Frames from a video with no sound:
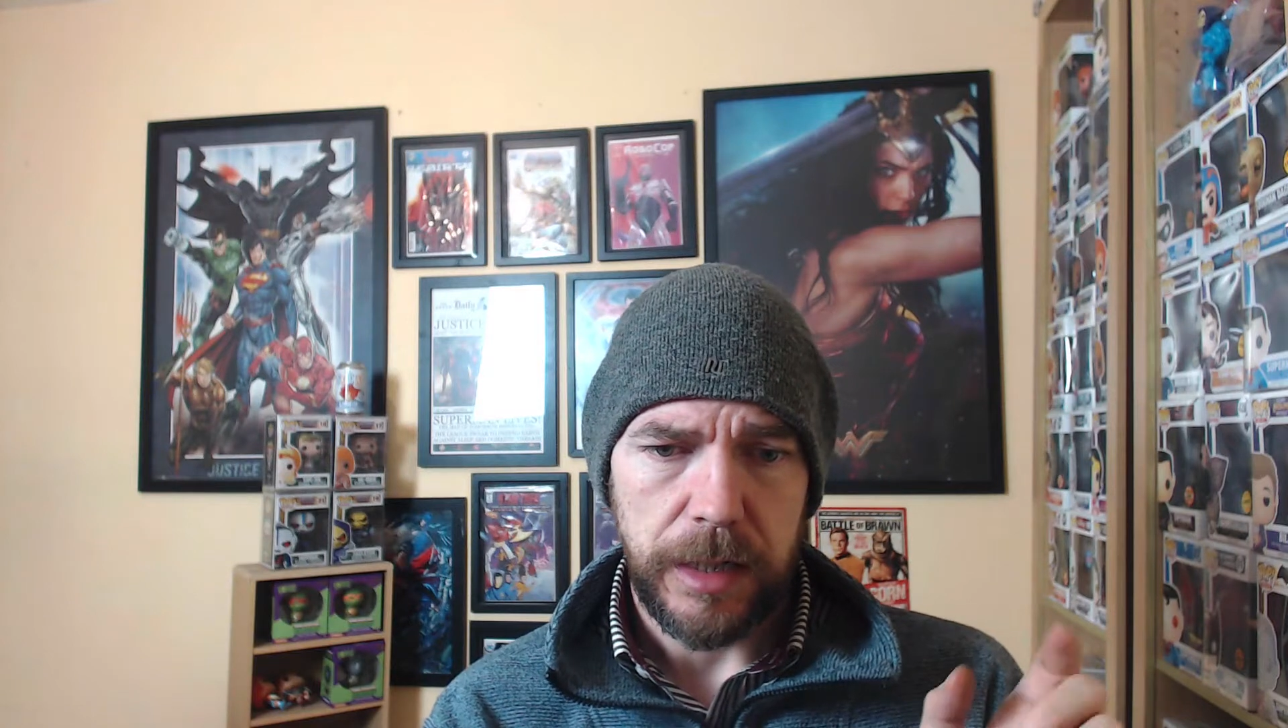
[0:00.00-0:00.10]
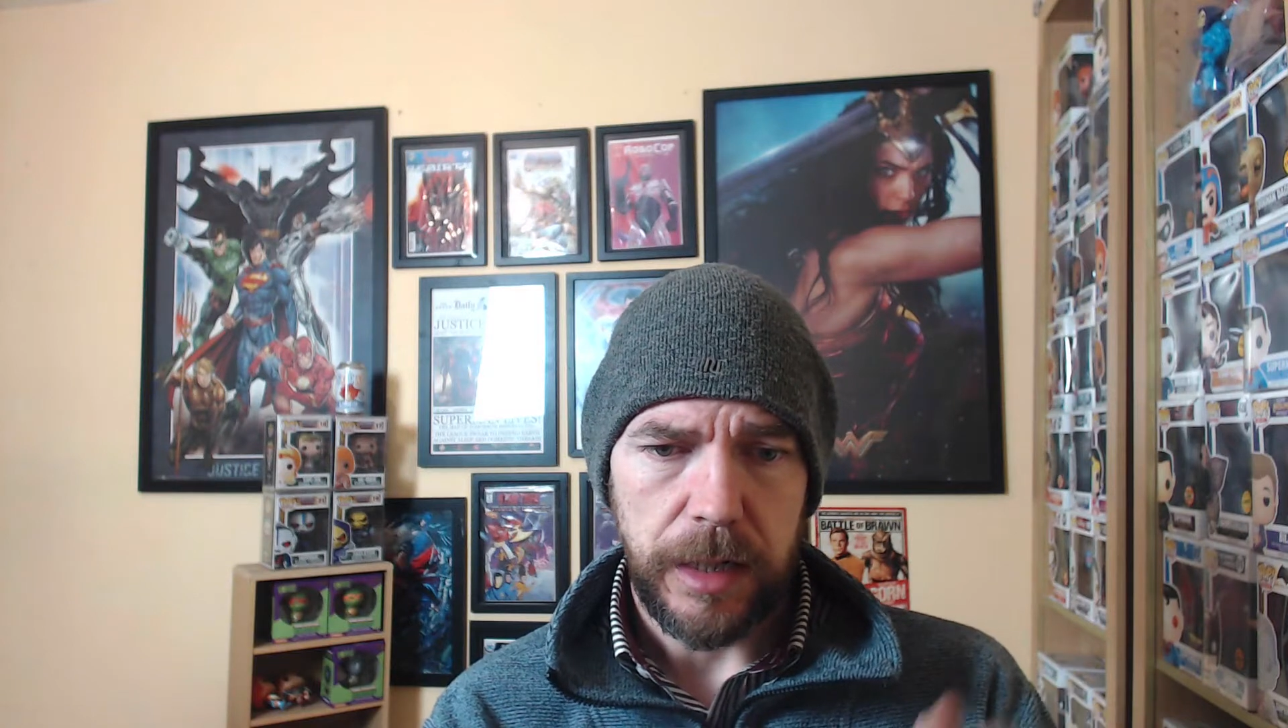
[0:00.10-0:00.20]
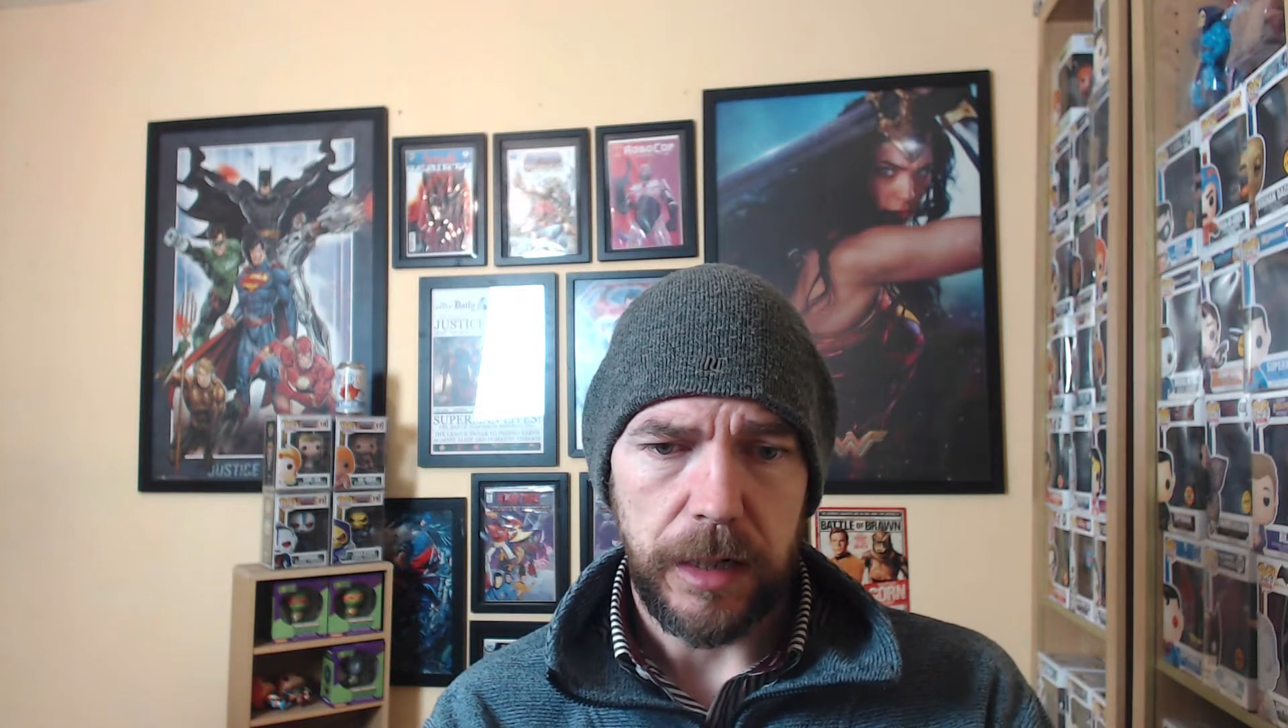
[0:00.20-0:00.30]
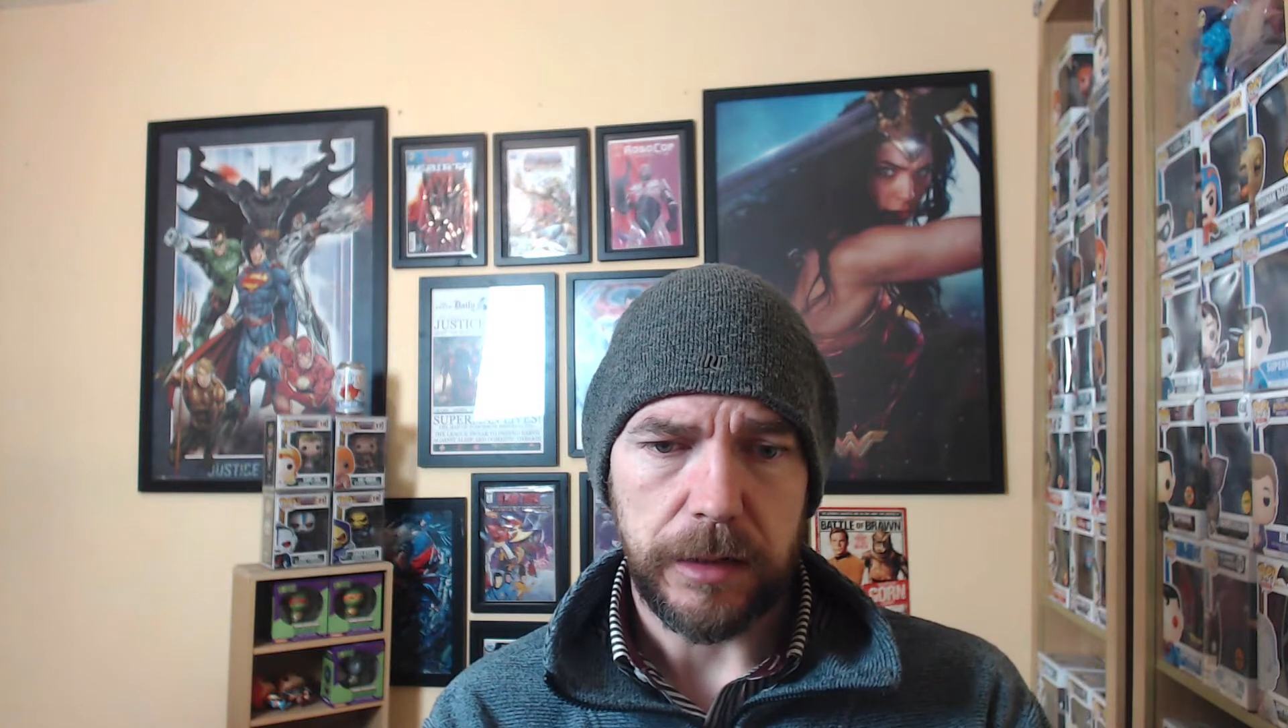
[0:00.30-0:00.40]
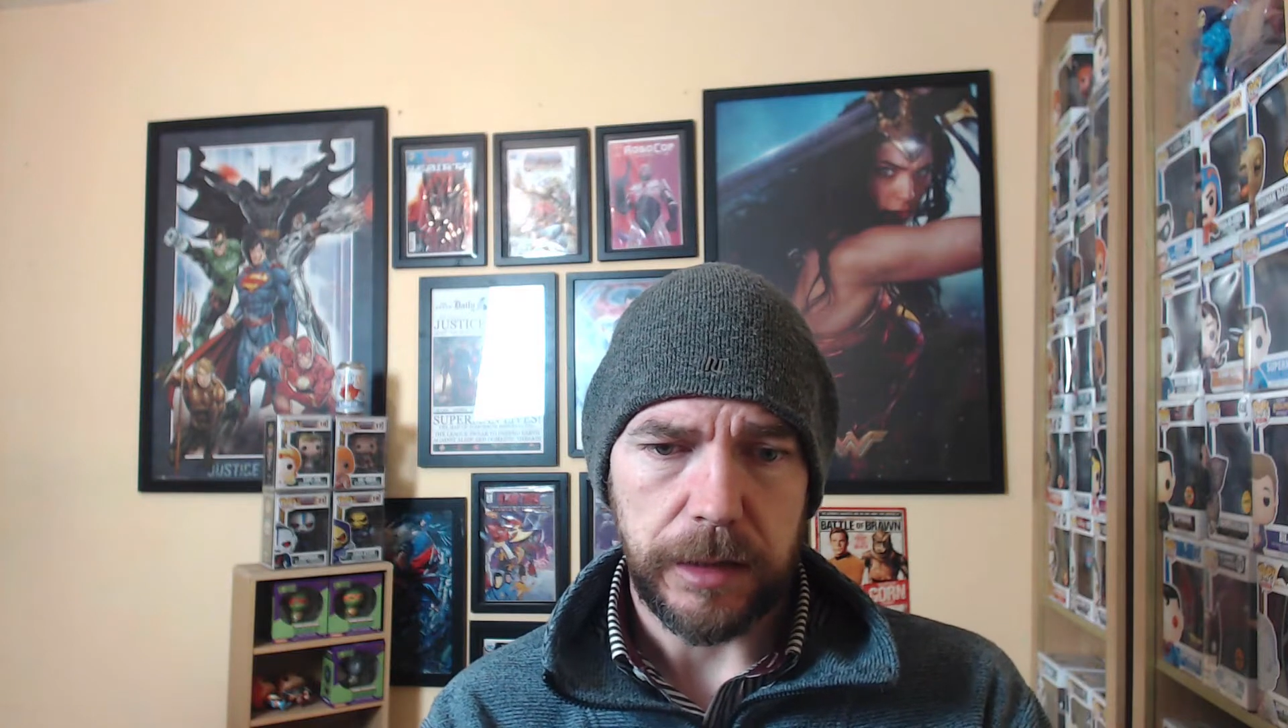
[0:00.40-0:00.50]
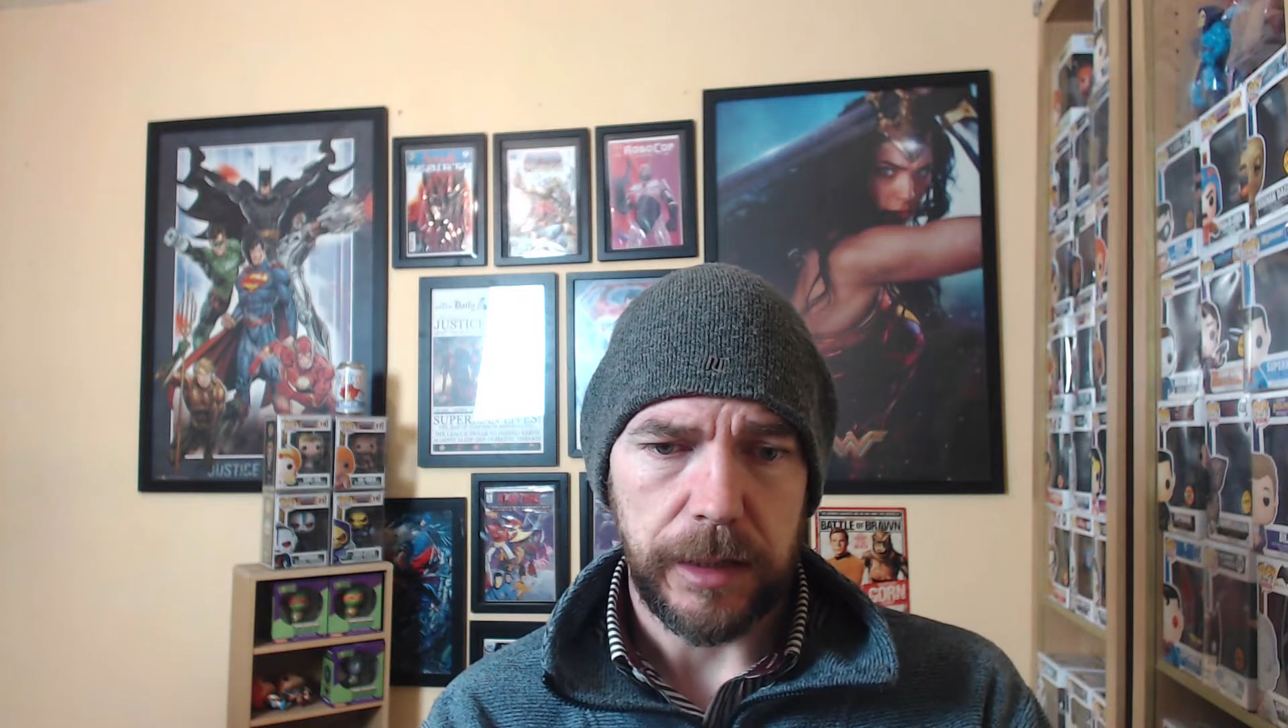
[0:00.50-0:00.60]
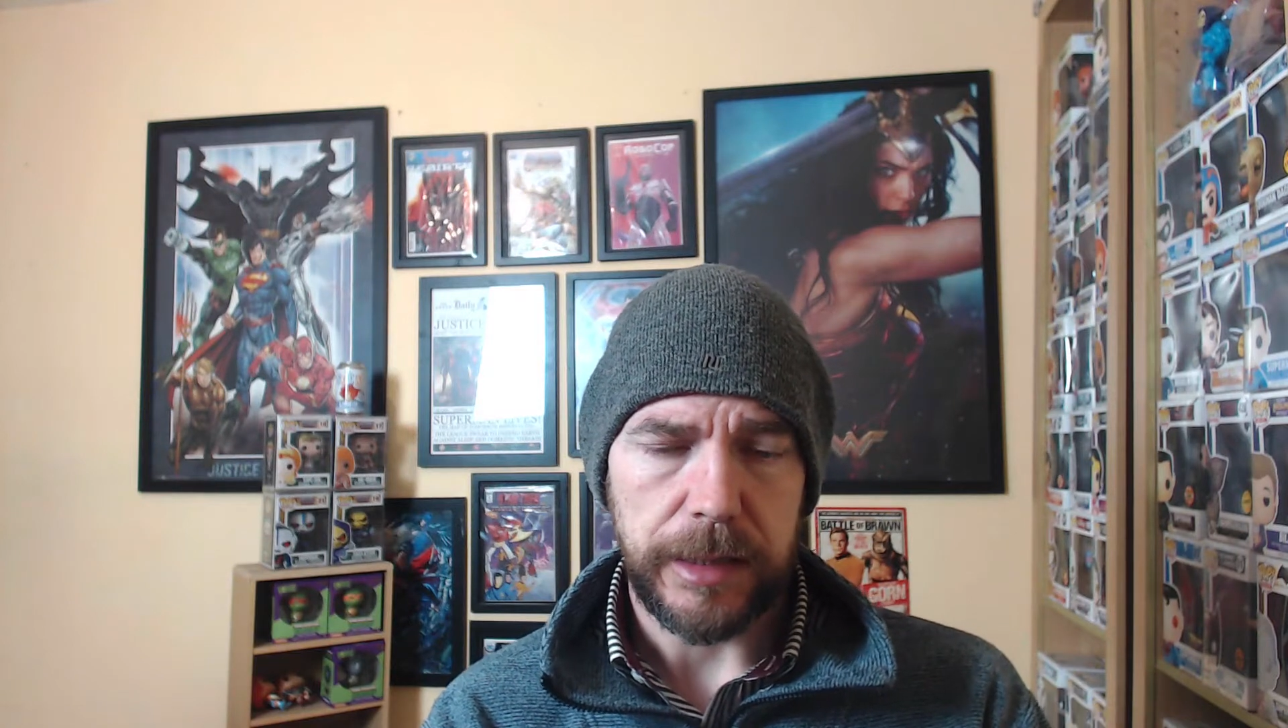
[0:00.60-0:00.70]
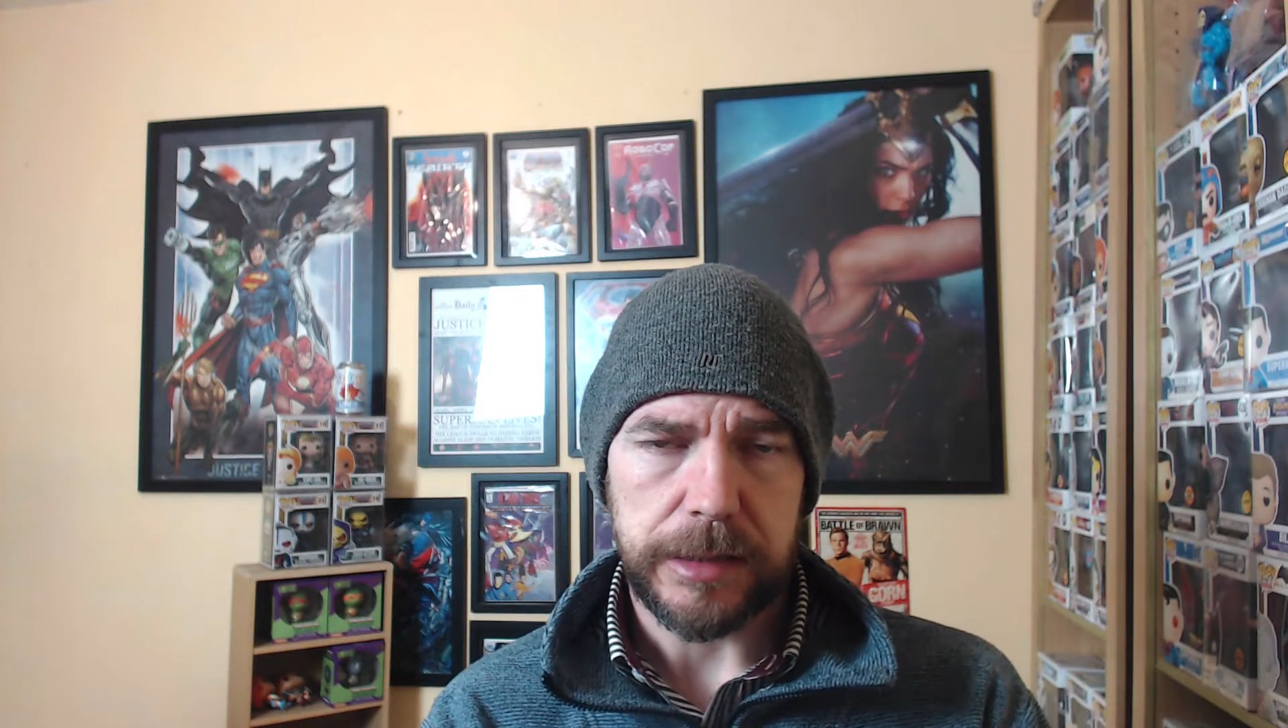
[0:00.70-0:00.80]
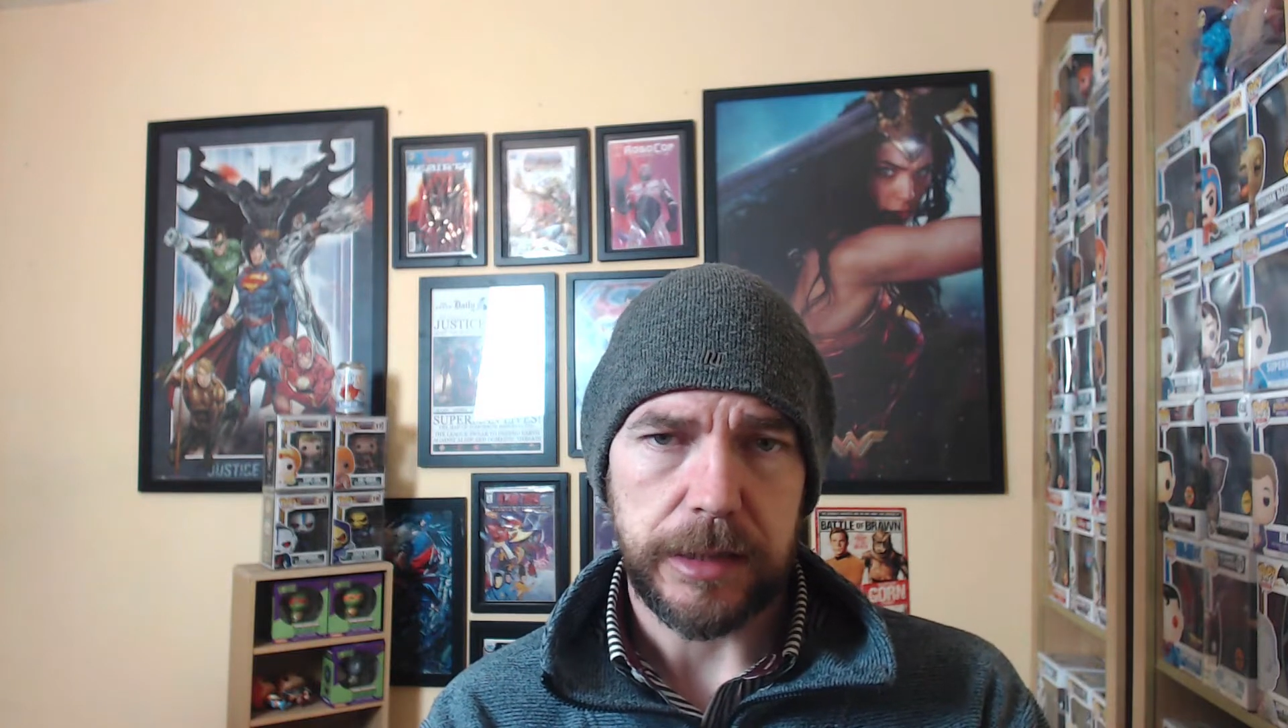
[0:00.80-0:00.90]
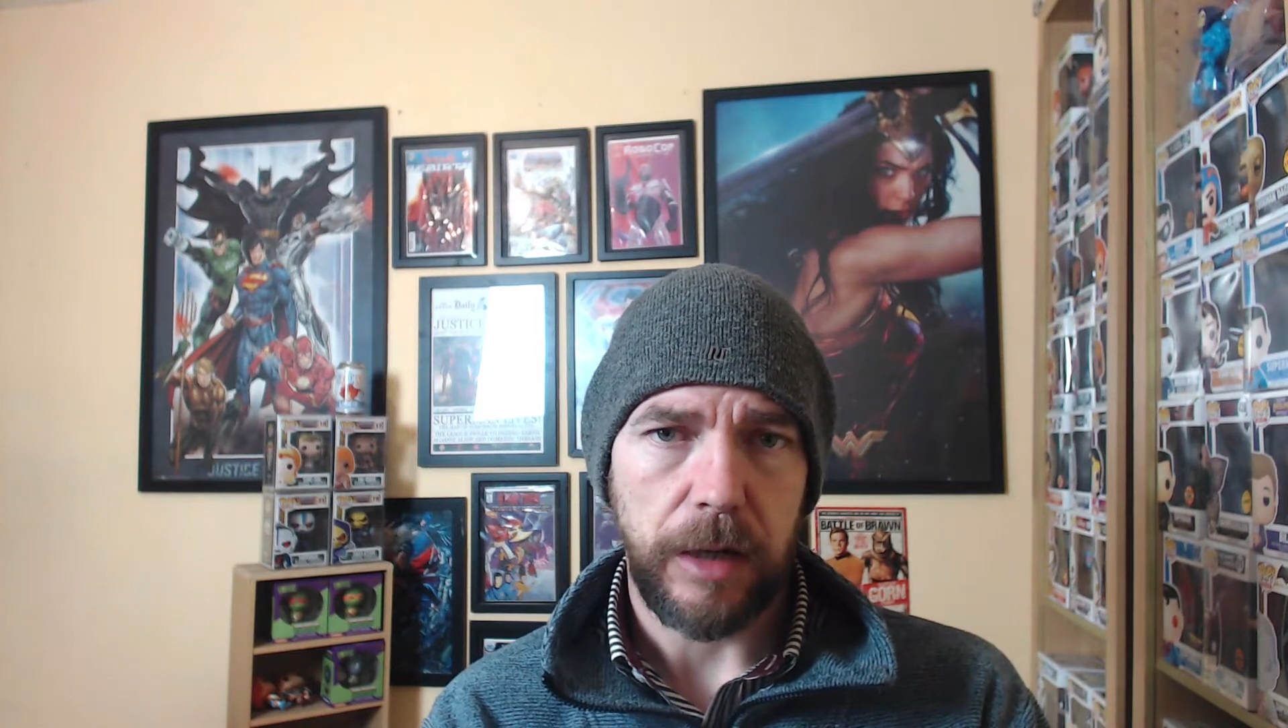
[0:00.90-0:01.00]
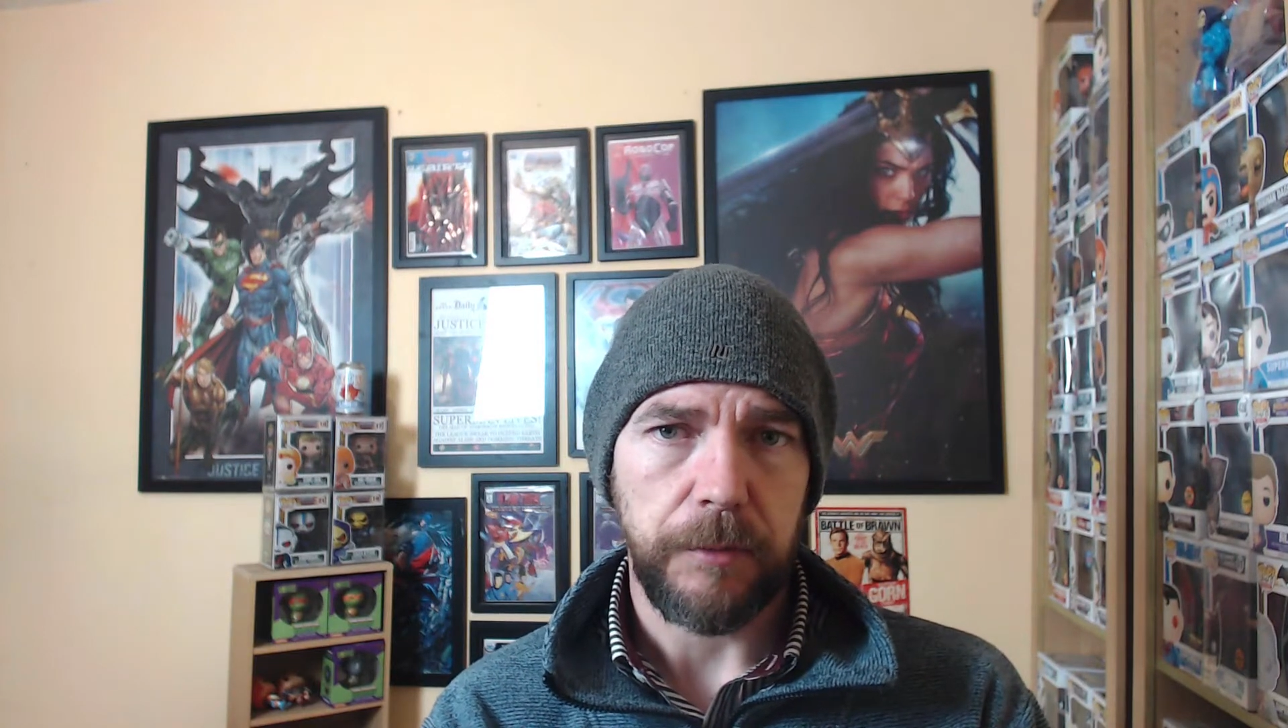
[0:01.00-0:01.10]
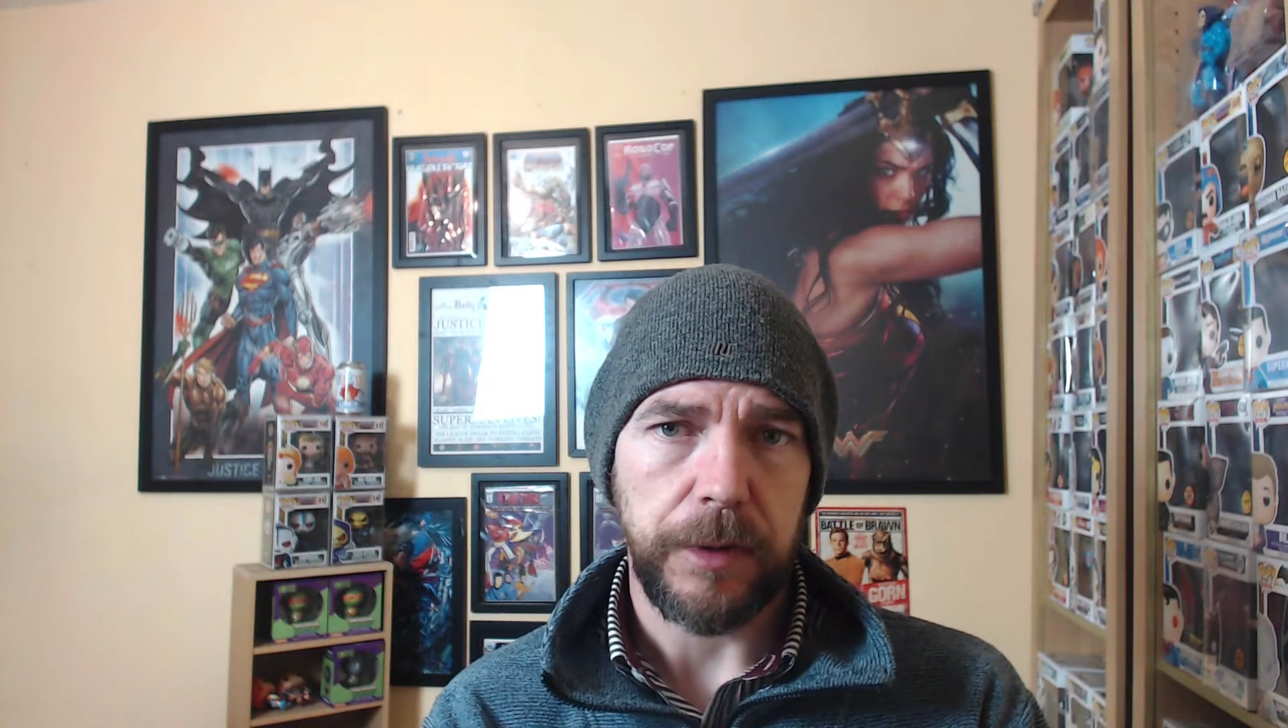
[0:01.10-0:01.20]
all the links down